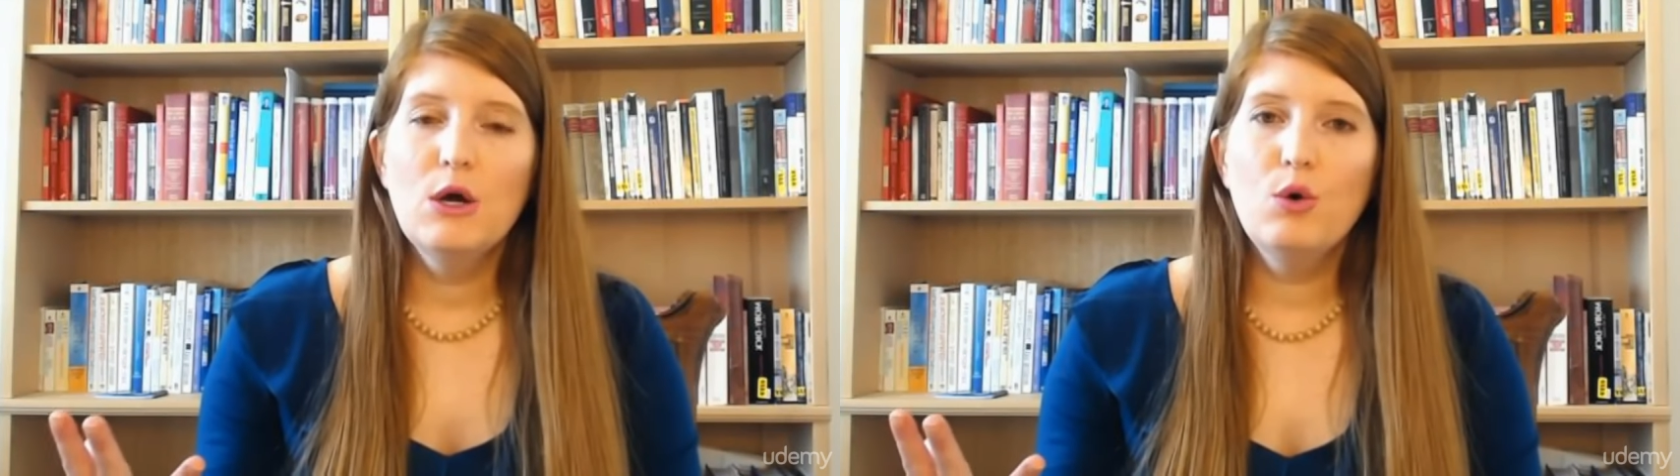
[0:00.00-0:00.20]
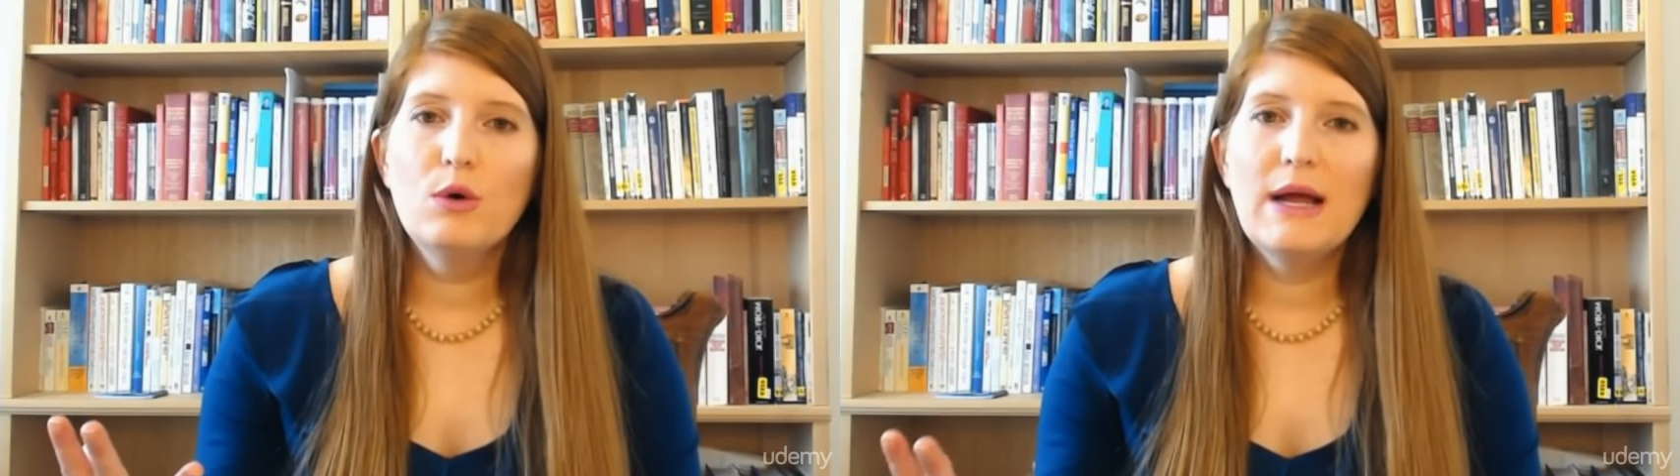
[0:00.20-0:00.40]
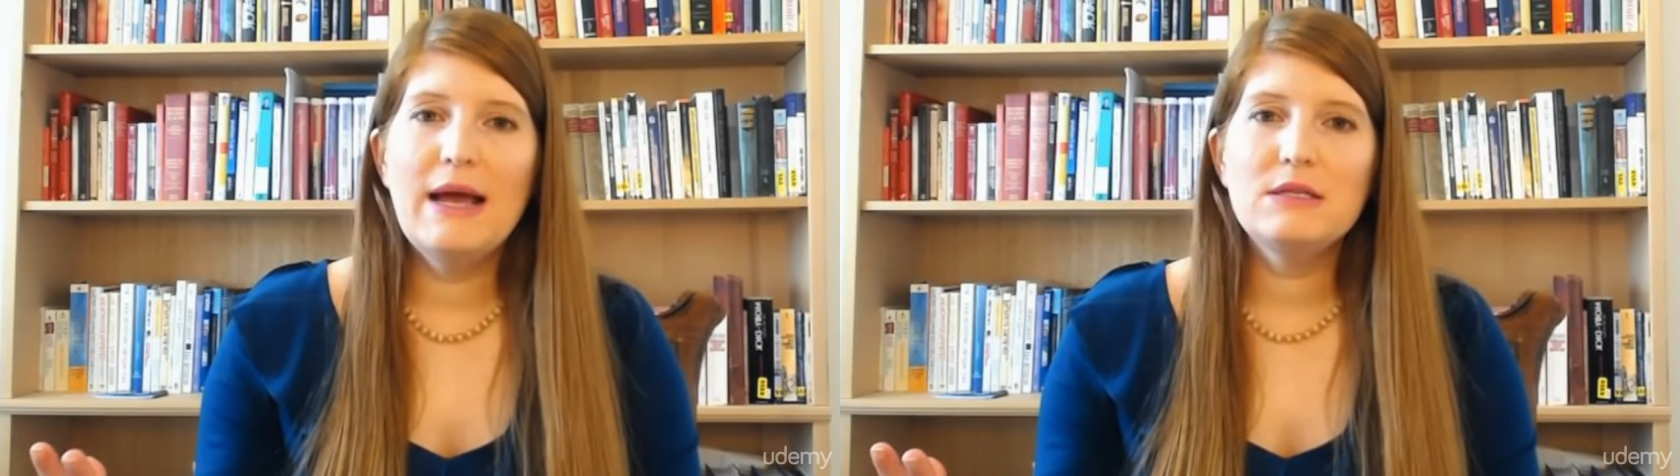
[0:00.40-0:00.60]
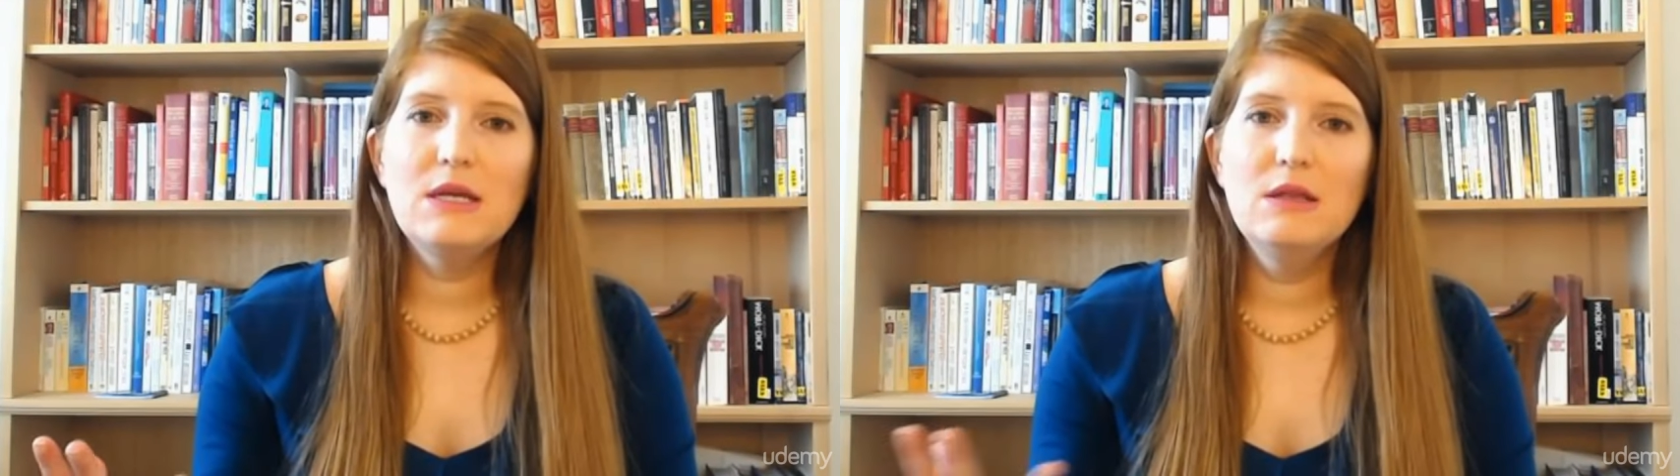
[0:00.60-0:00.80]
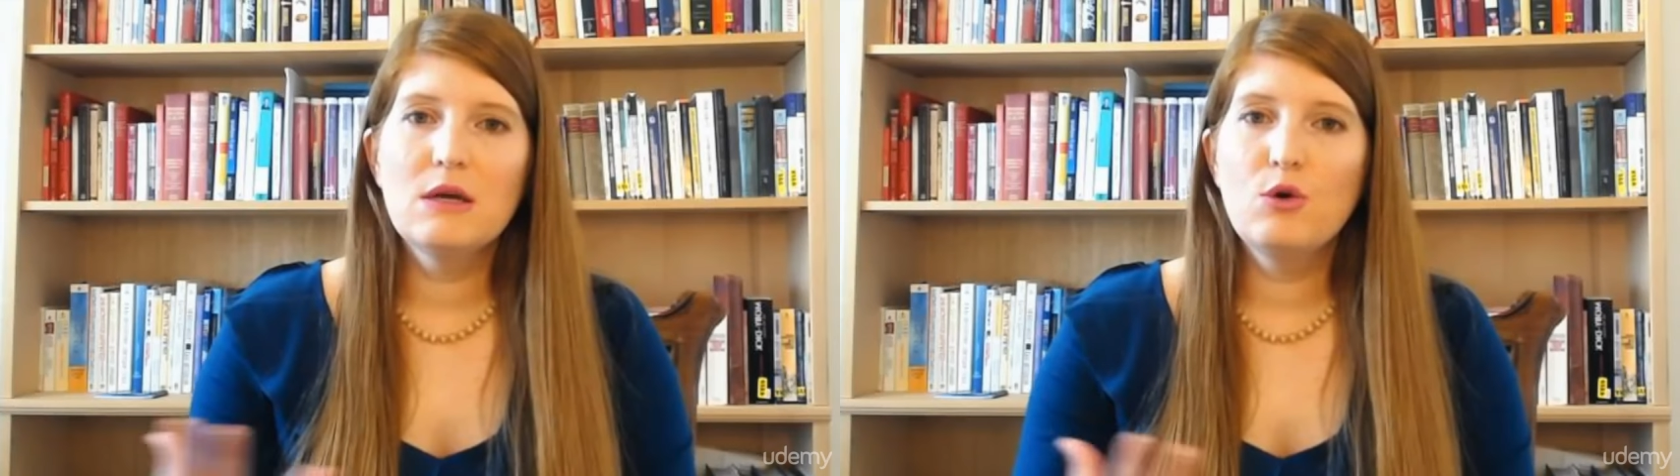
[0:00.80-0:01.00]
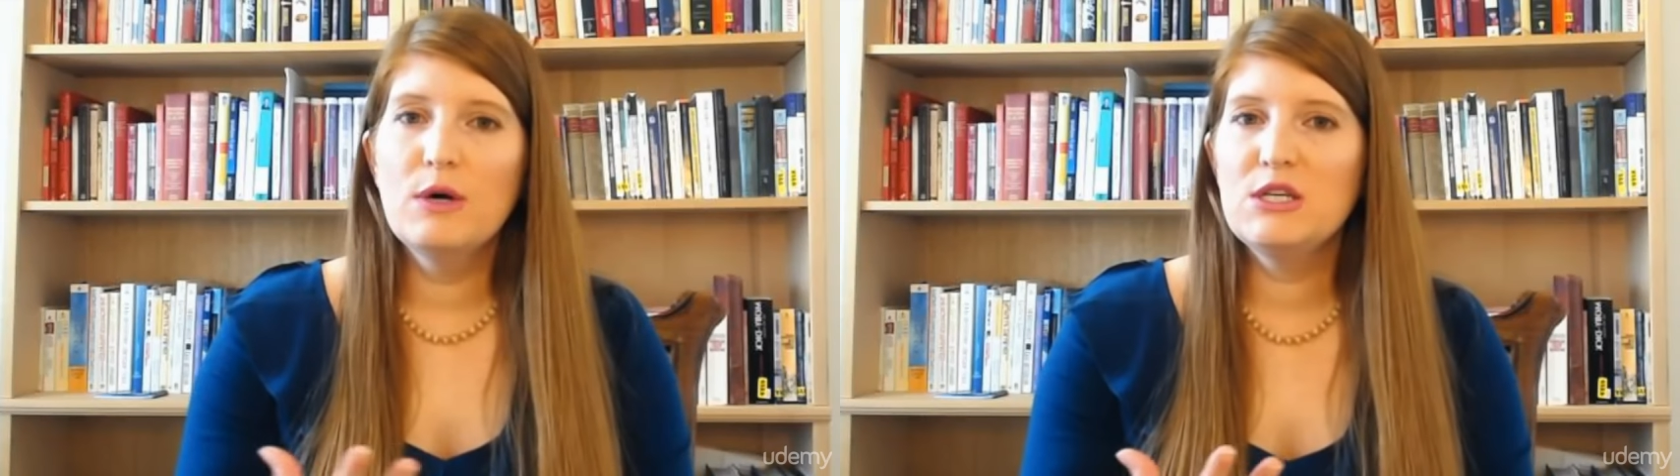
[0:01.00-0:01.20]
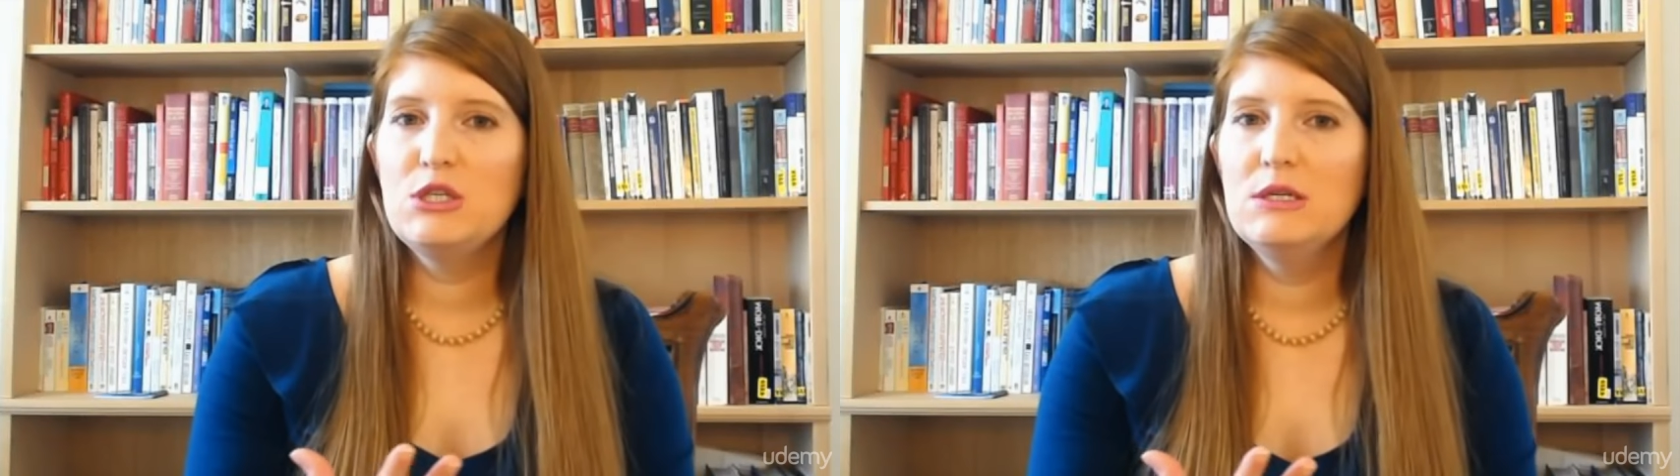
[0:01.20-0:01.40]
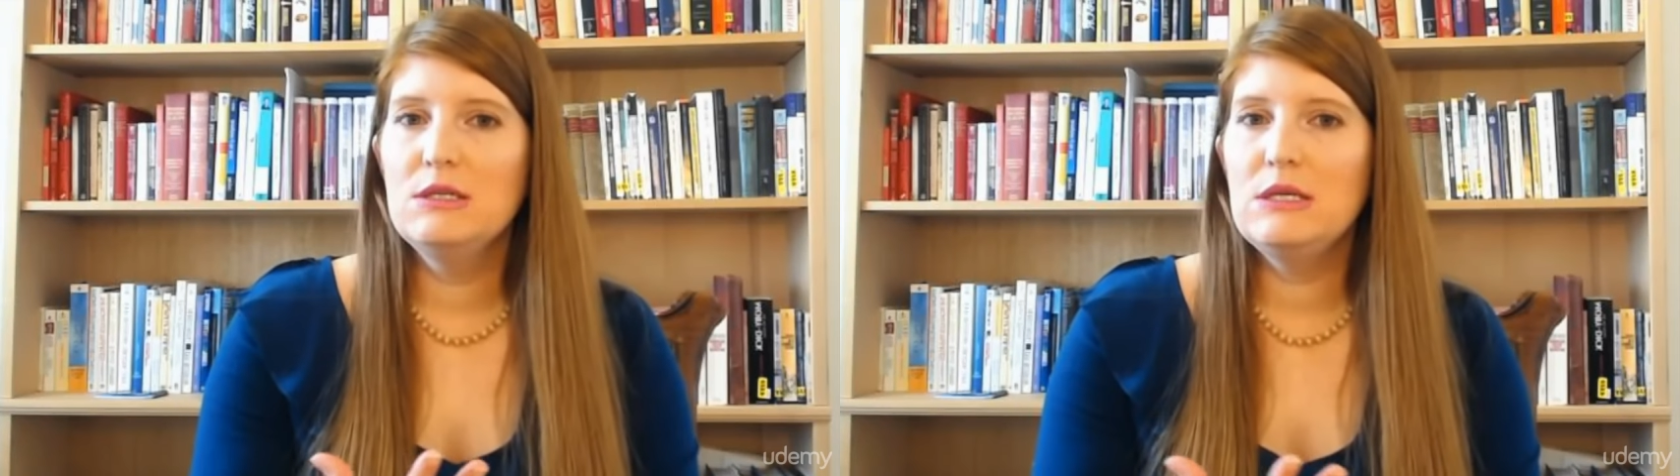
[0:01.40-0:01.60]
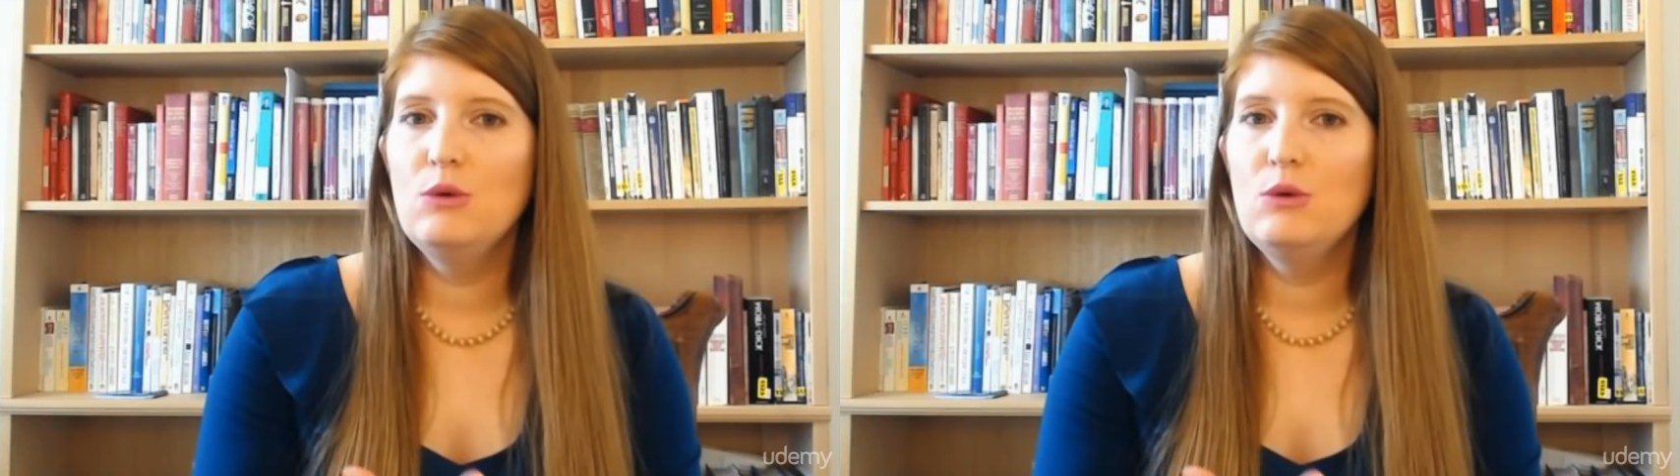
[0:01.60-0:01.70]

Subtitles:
or asking the questions